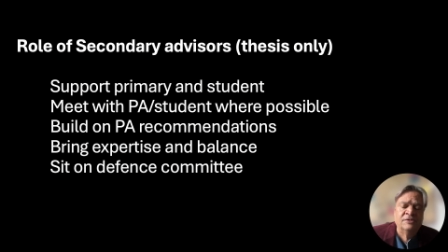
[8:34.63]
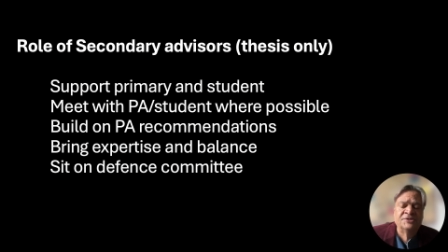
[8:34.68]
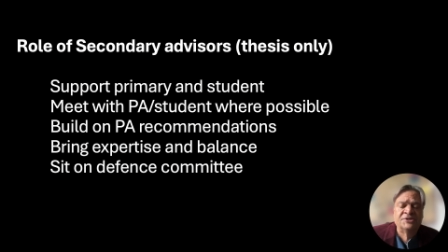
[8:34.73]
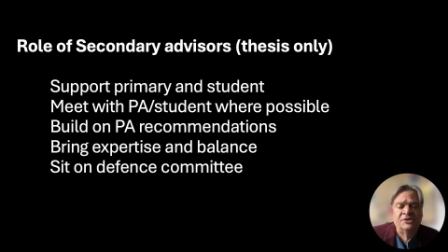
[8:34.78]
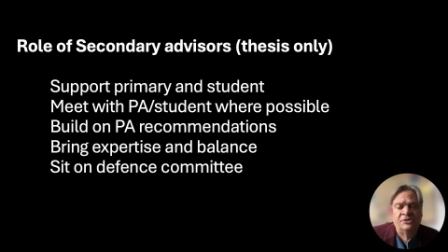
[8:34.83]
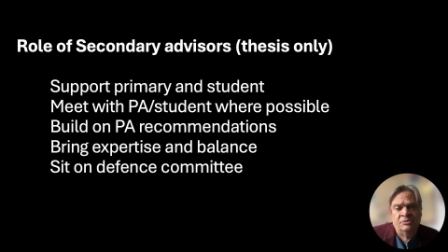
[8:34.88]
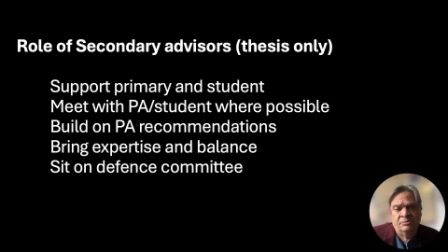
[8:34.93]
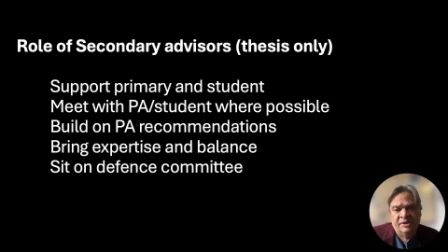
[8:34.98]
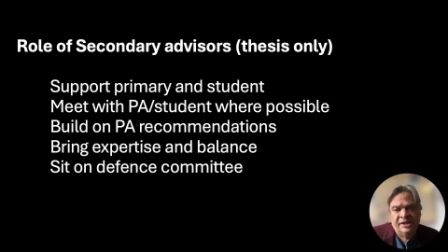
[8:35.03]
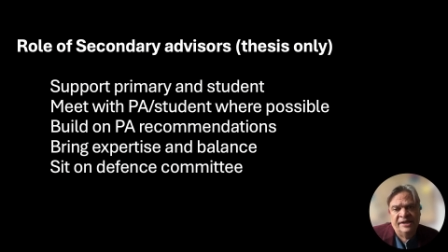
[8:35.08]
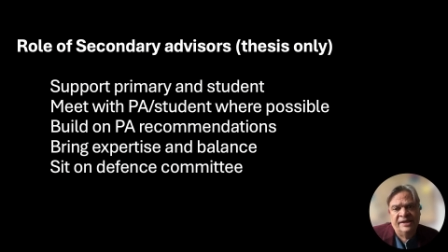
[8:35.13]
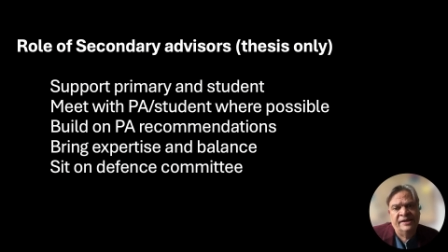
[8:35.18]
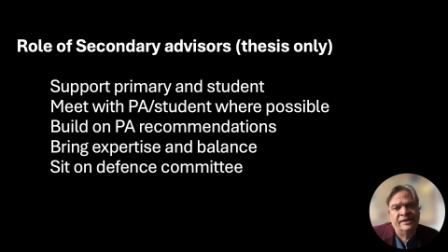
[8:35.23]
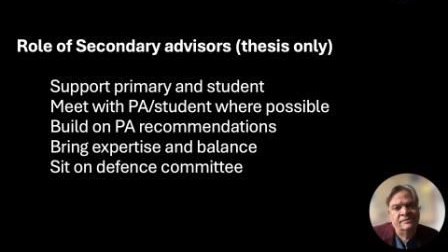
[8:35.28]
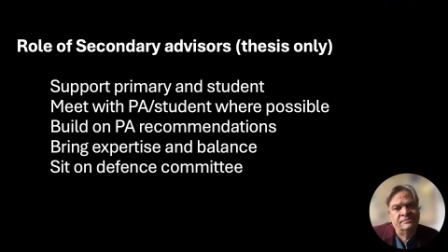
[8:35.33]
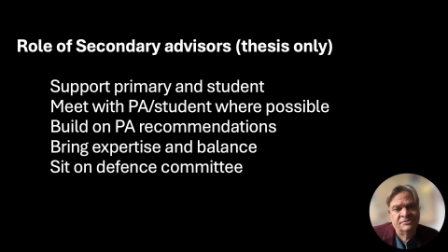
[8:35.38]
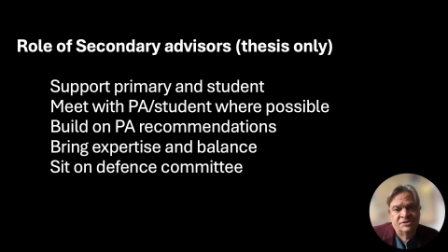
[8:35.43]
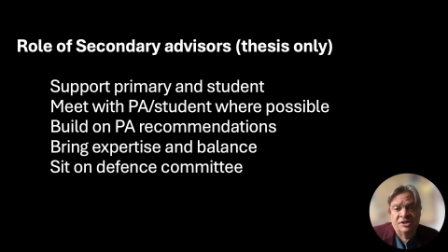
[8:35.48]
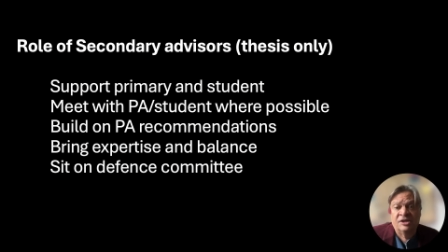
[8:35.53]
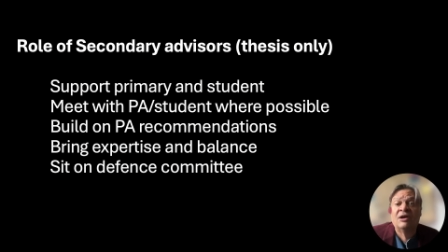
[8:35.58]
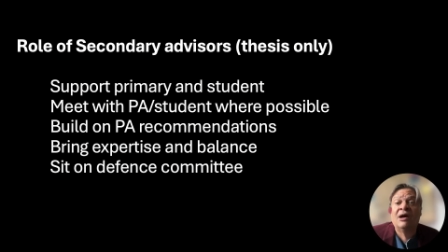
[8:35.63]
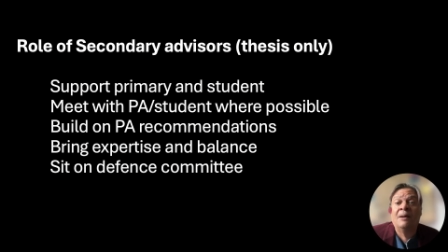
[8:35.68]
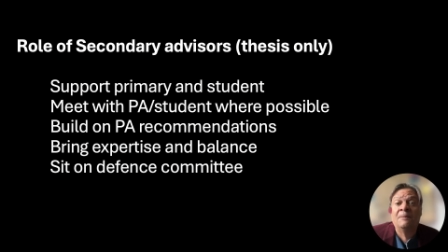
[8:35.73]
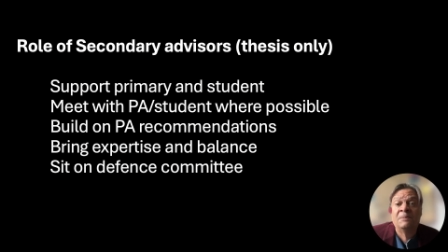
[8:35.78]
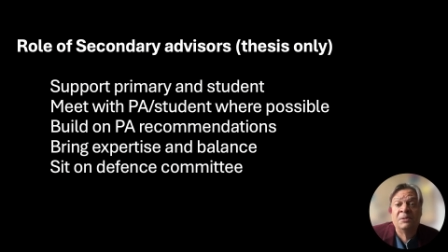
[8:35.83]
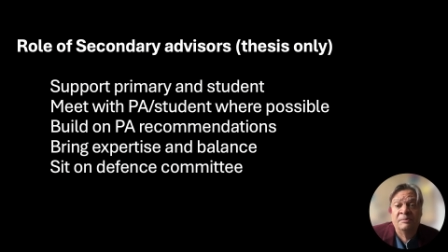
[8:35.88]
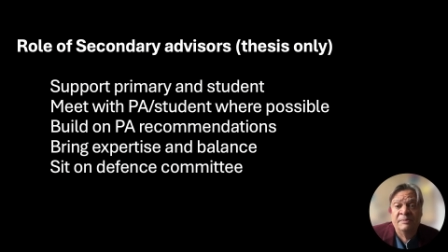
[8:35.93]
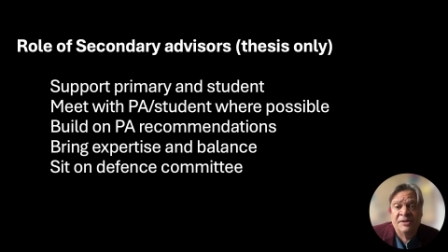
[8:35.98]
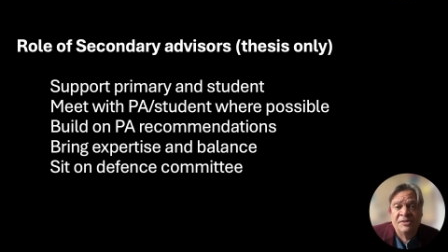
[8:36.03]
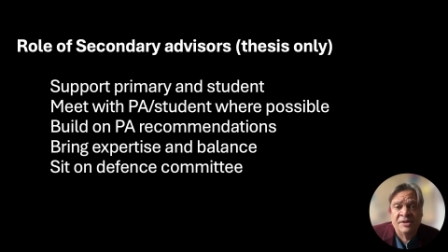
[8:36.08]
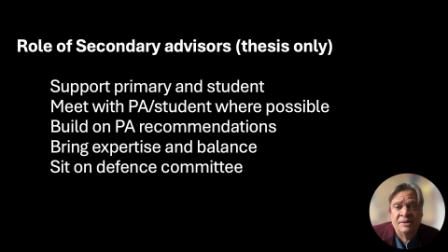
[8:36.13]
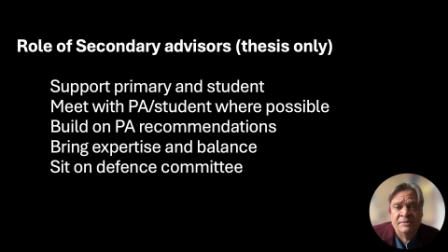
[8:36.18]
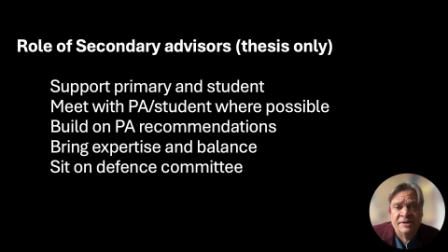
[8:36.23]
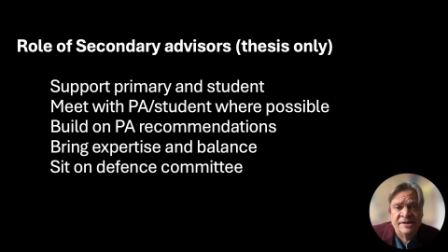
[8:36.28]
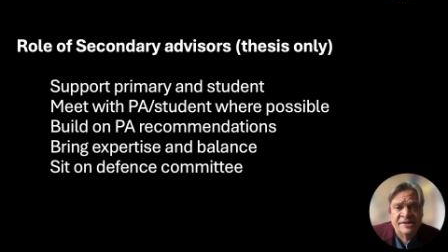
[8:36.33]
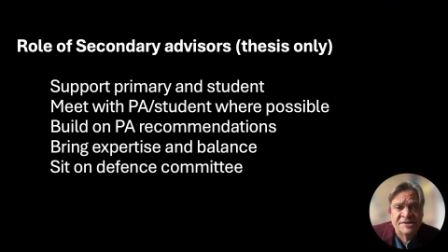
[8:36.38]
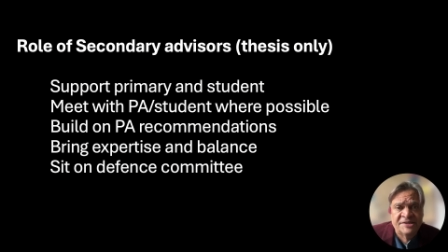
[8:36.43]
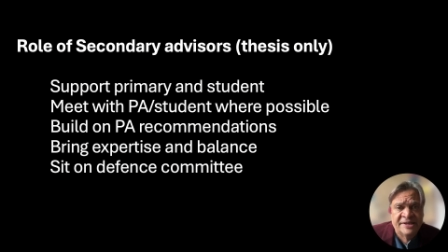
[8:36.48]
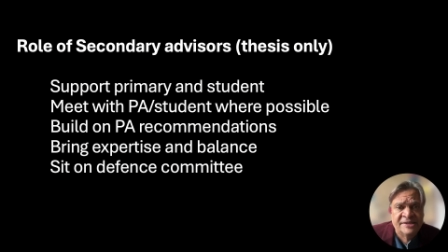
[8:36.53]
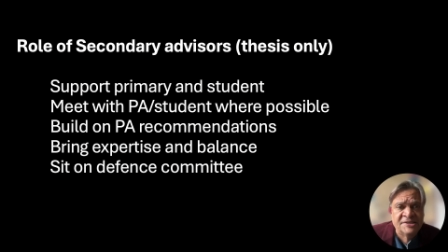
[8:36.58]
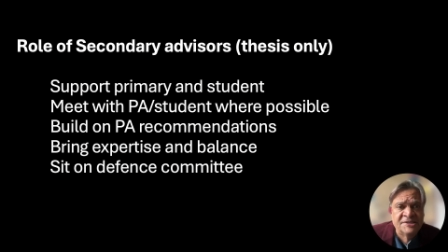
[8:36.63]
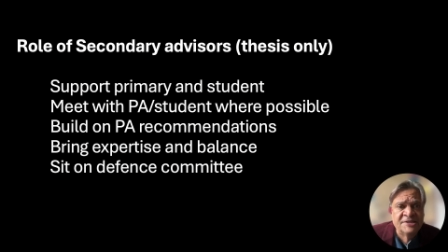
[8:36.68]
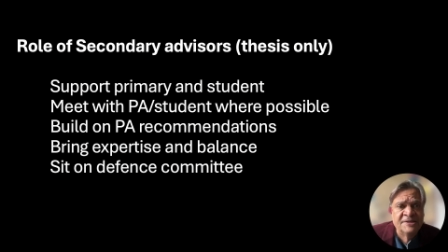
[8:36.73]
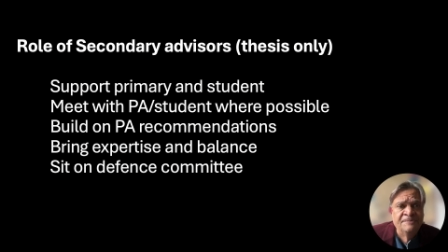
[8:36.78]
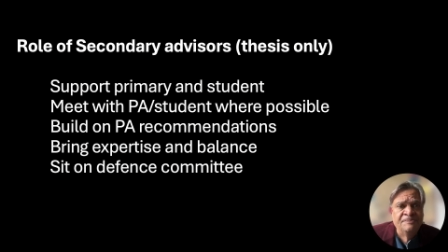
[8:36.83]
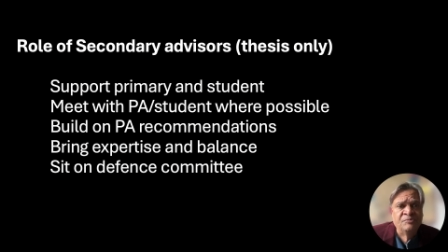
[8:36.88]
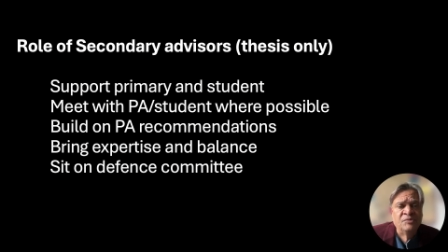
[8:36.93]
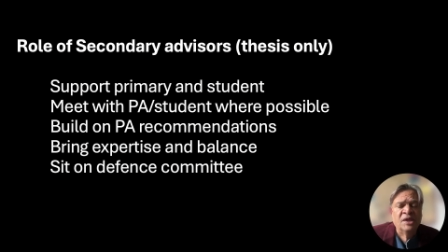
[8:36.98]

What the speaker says: so you're meeting to complement them in a sense.